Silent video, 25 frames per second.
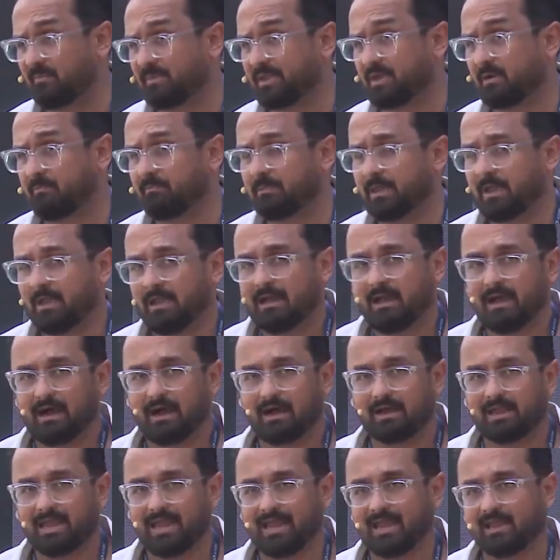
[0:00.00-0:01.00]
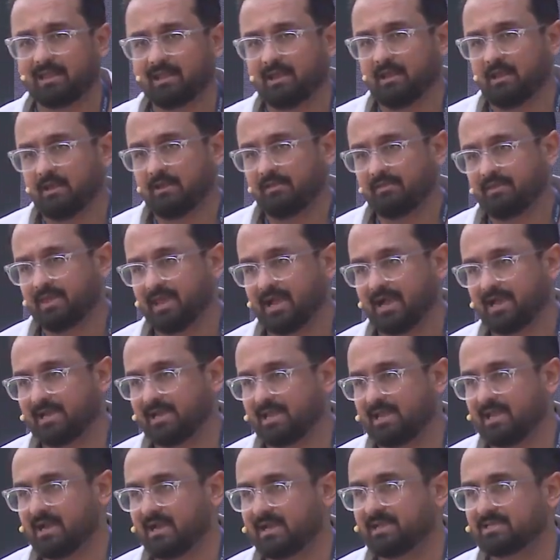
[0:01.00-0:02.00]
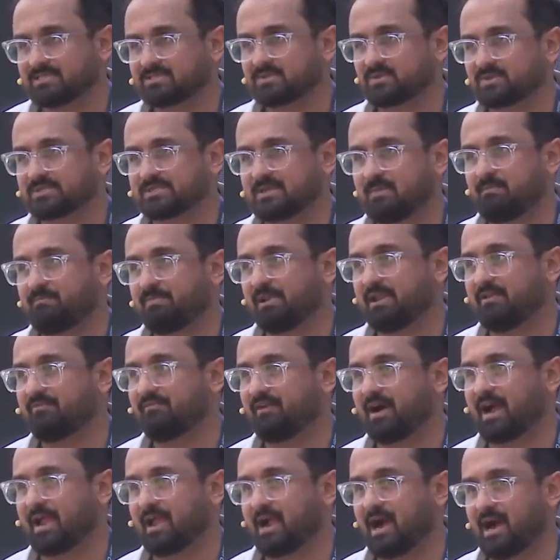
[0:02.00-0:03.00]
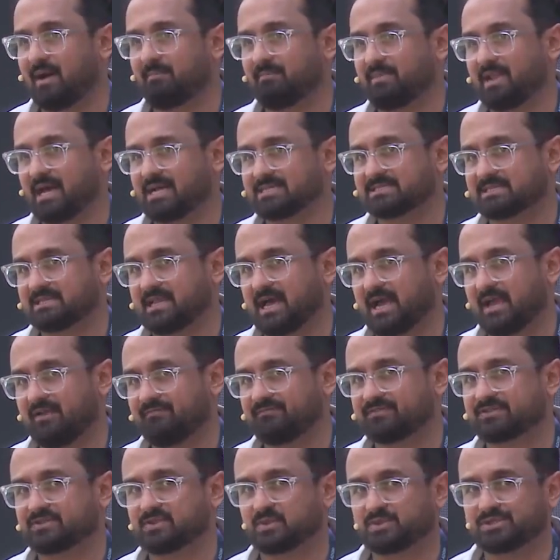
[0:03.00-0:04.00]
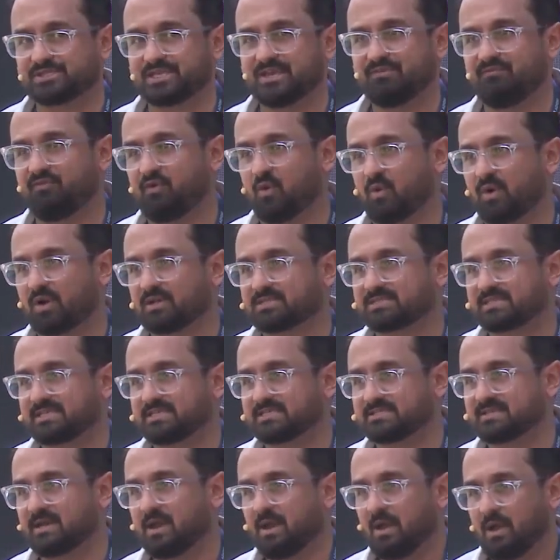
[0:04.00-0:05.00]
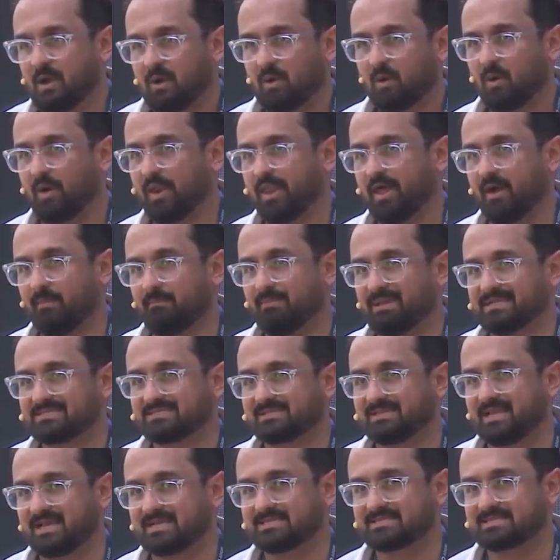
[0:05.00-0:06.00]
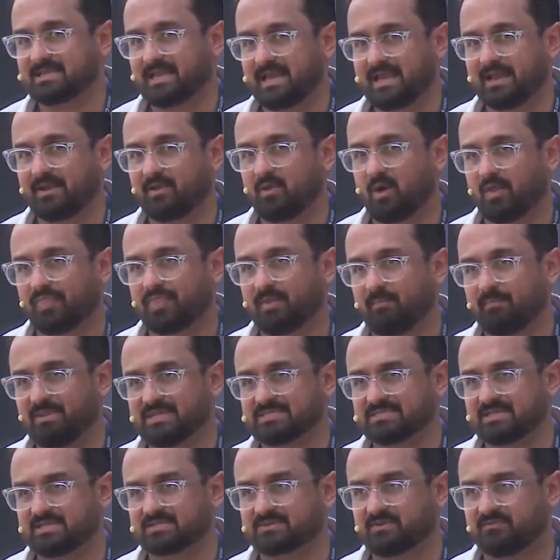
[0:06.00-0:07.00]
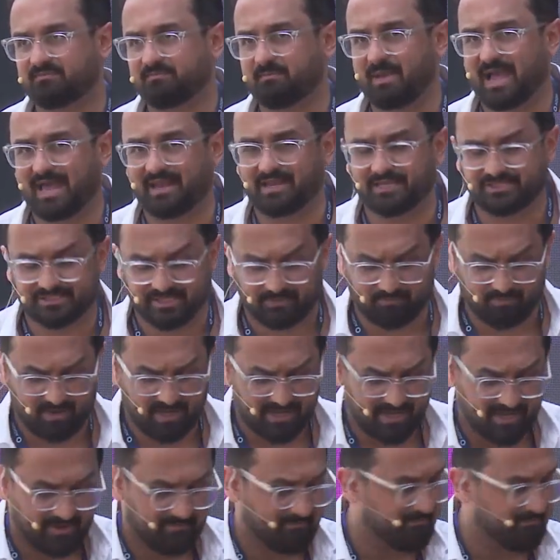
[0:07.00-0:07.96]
Yeah? Again, the idea is to simplify Amna's life so she focuses on her business and not the business of managing money.